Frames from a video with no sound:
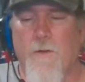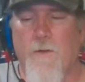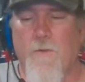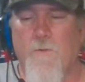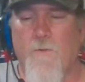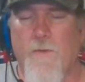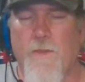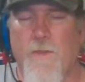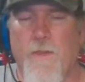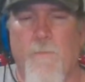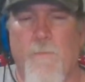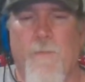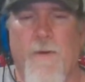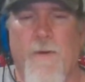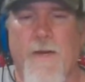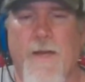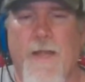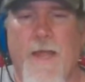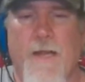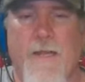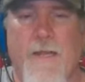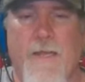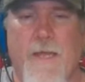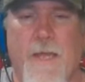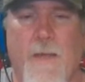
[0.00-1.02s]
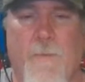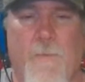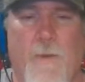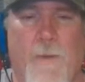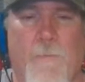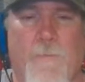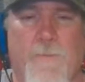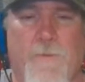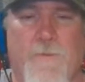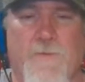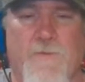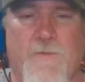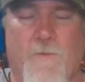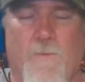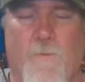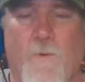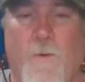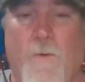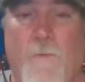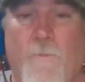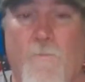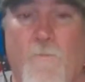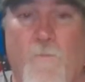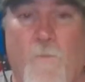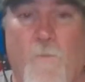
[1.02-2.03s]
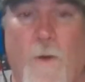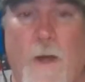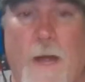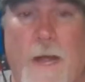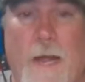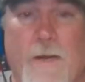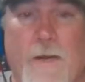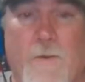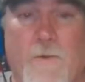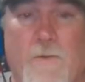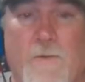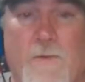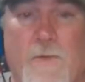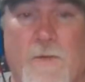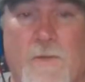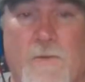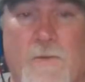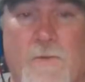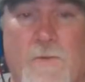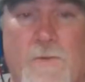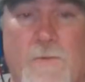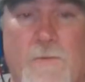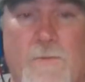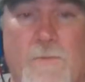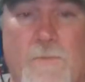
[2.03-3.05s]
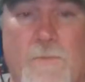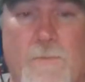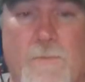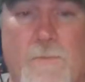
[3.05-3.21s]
Well, then my dad came up and said, "Well, why don't you